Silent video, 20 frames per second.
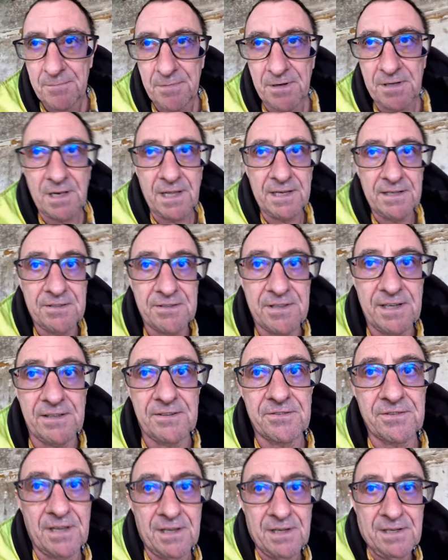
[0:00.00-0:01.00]
But at least
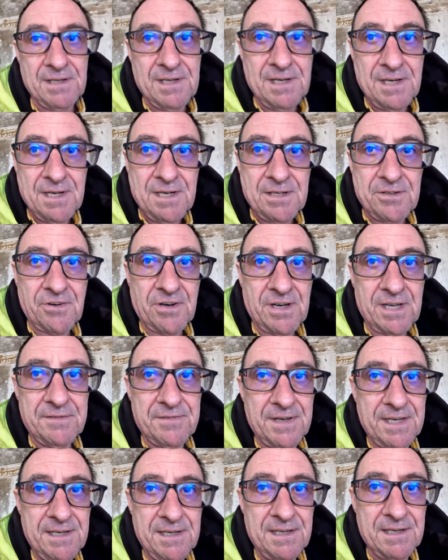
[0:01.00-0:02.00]
it's
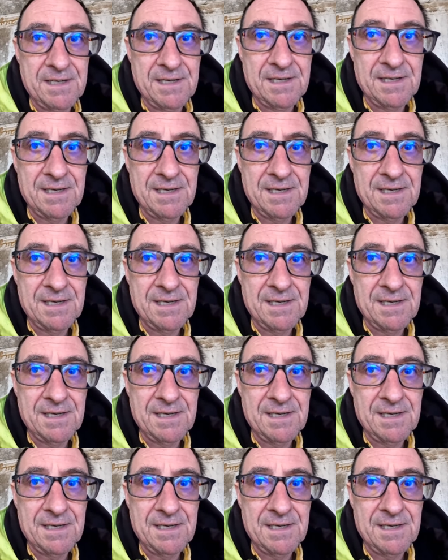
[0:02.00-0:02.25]
driving